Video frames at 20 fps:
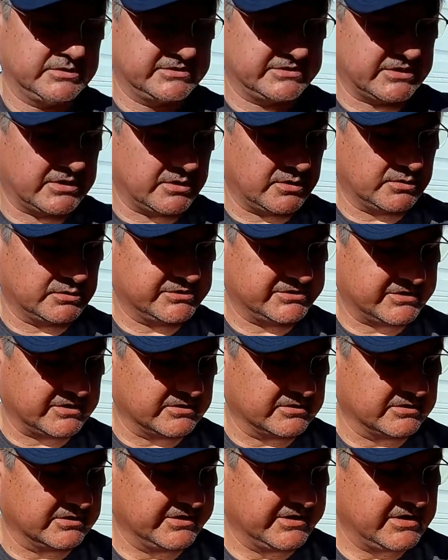so
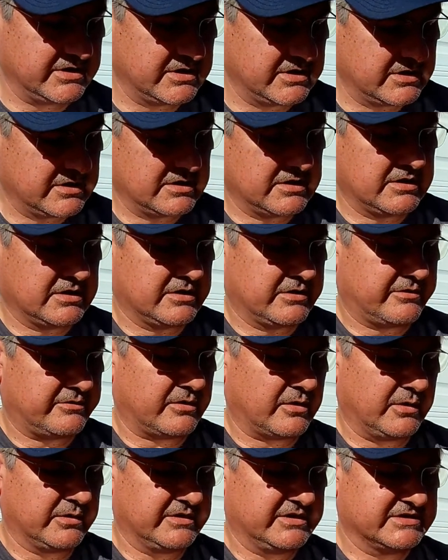certainly
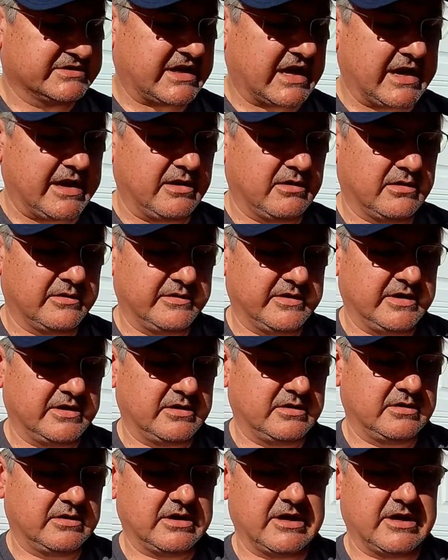throwing this guy on there.